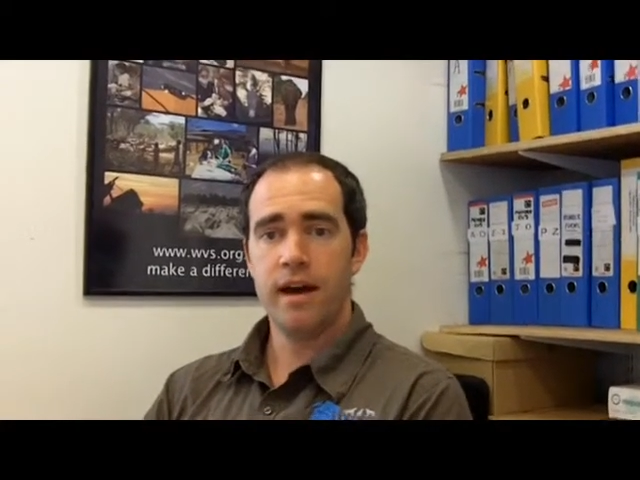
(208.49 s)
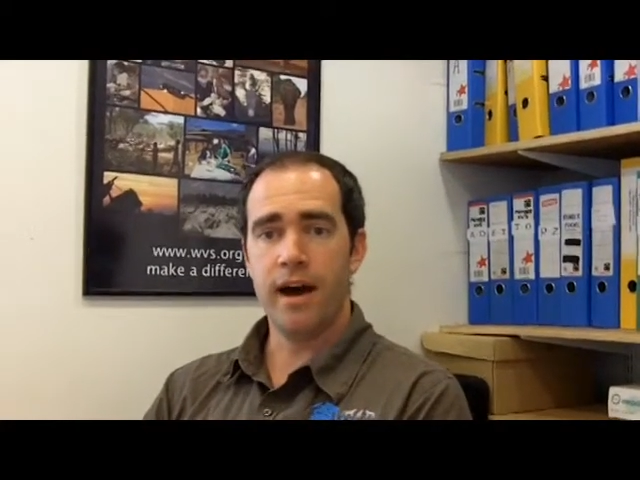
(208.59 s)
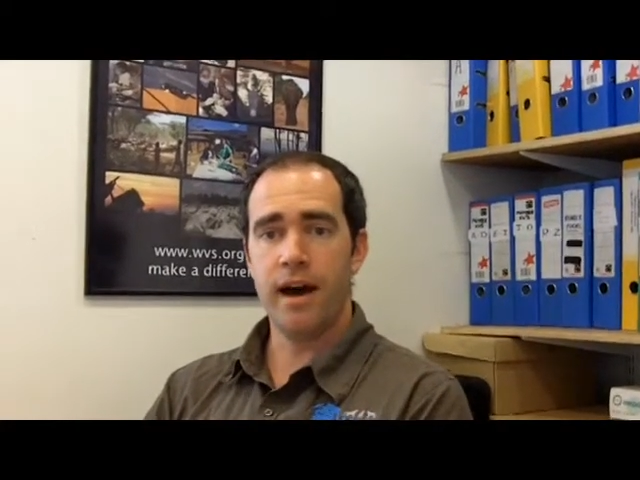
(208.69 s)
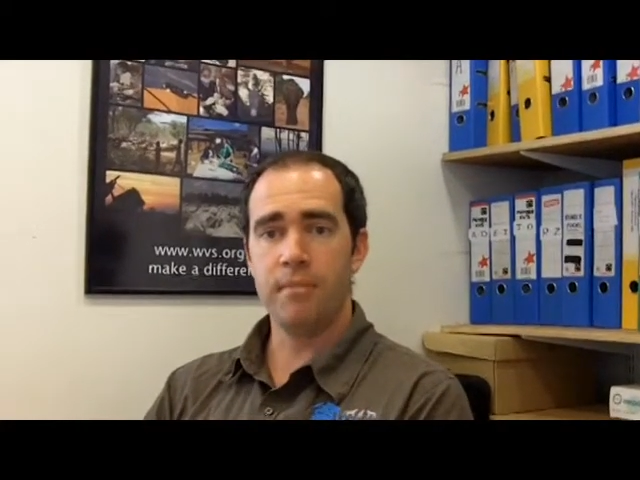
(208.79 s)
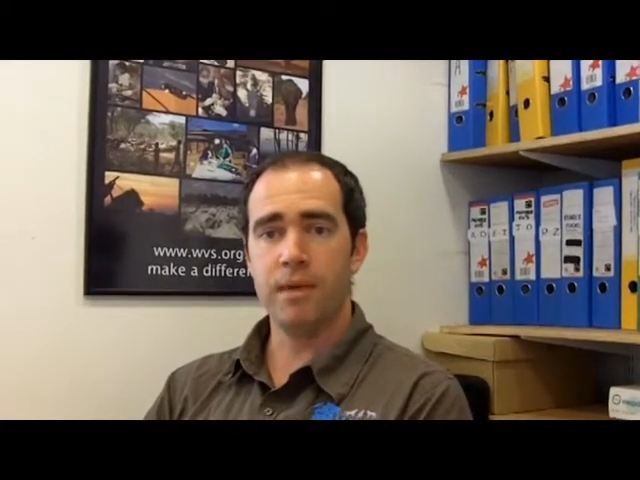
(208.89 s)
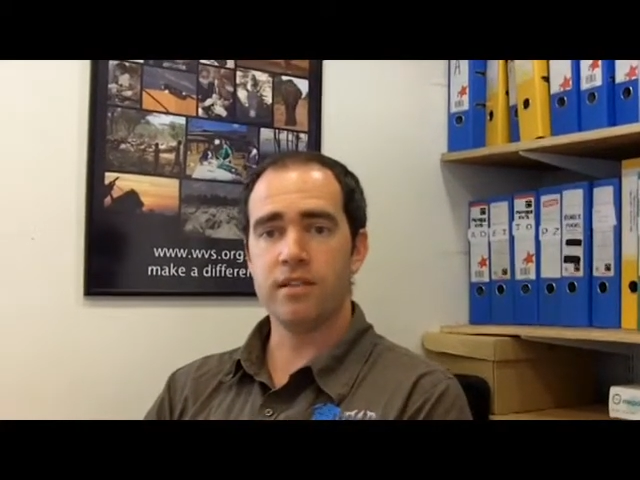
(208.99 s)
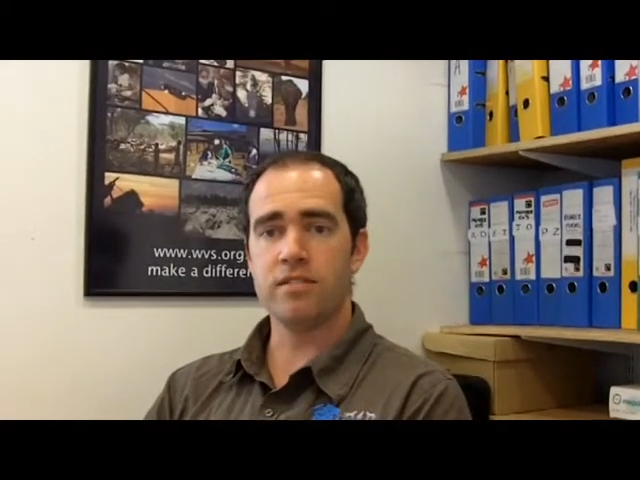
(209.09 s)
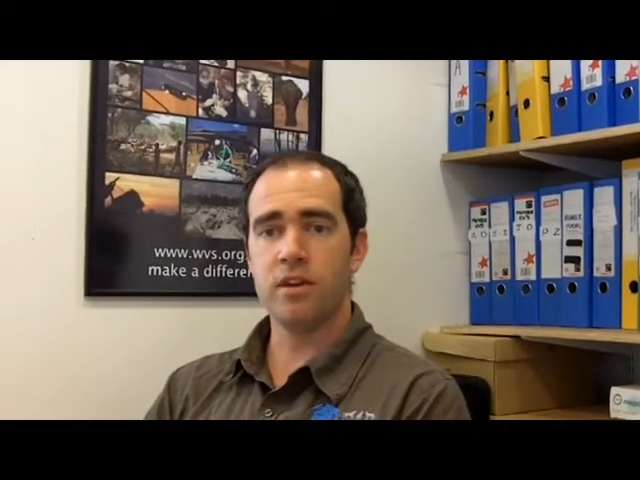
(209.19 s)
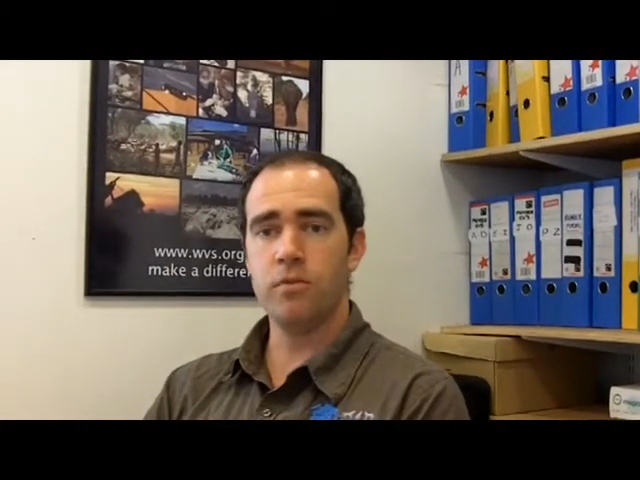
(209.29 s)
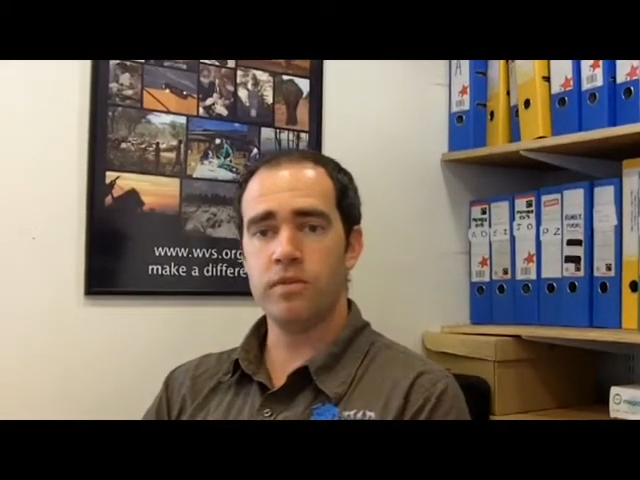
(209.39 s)
And
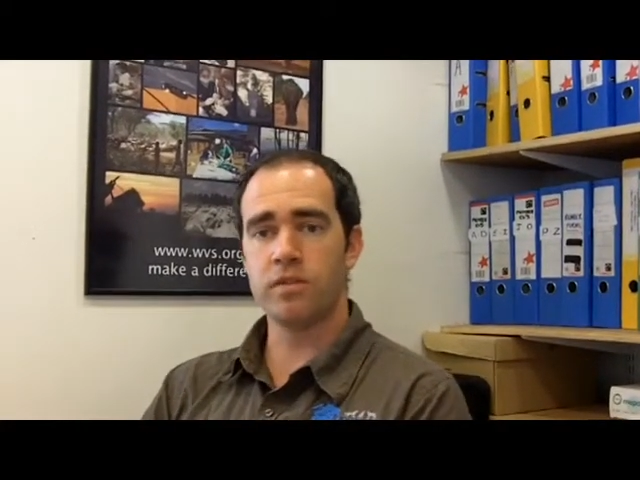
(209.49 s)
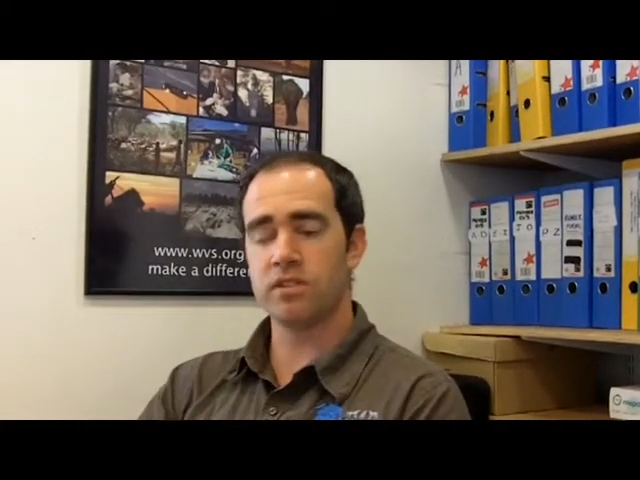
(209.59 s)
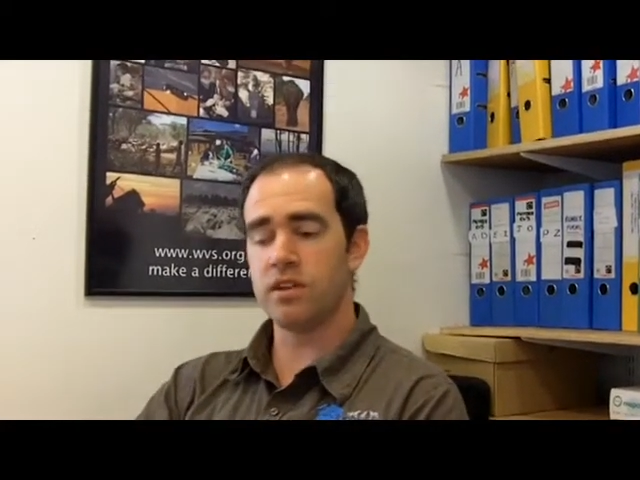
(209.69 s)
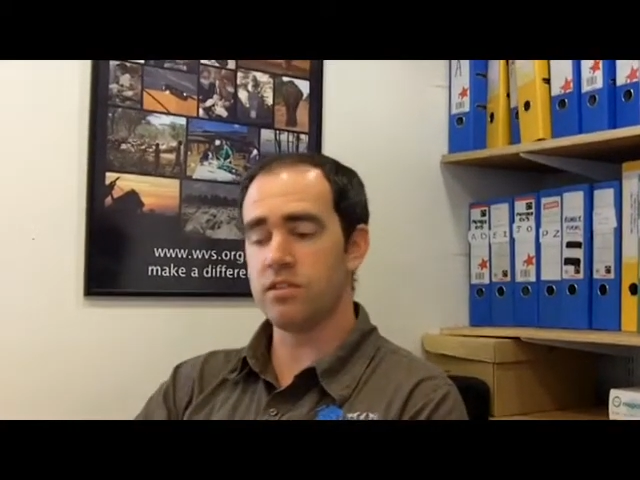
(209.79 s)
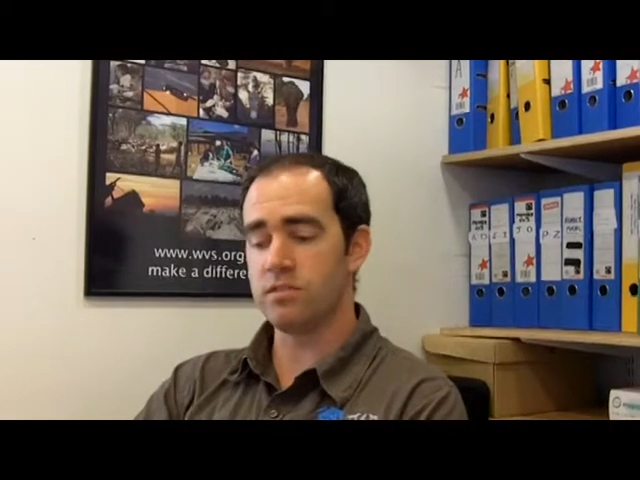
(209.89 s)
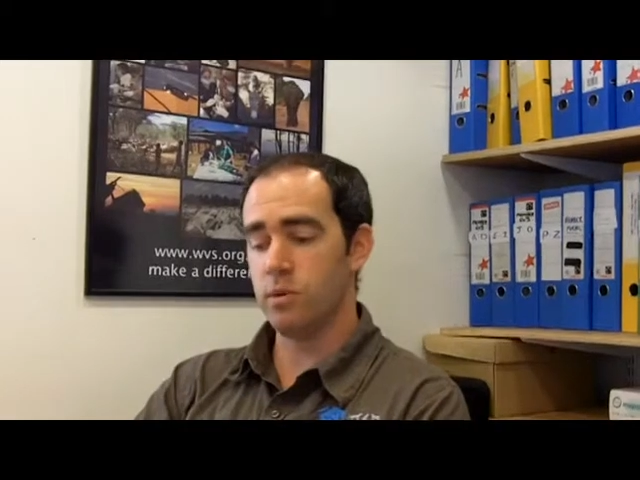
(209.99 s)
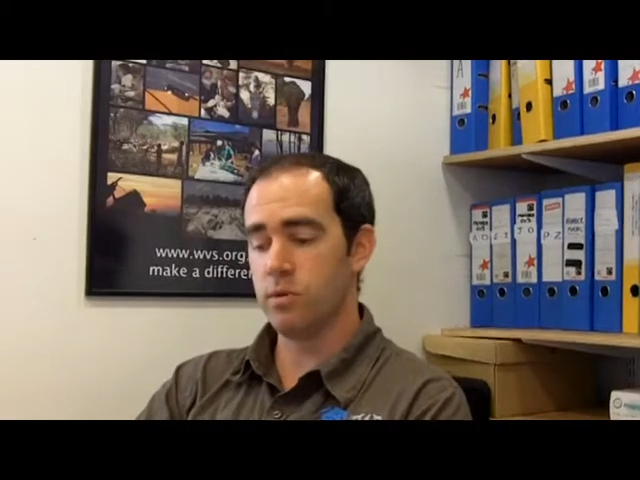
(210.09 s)
so we've got to start small.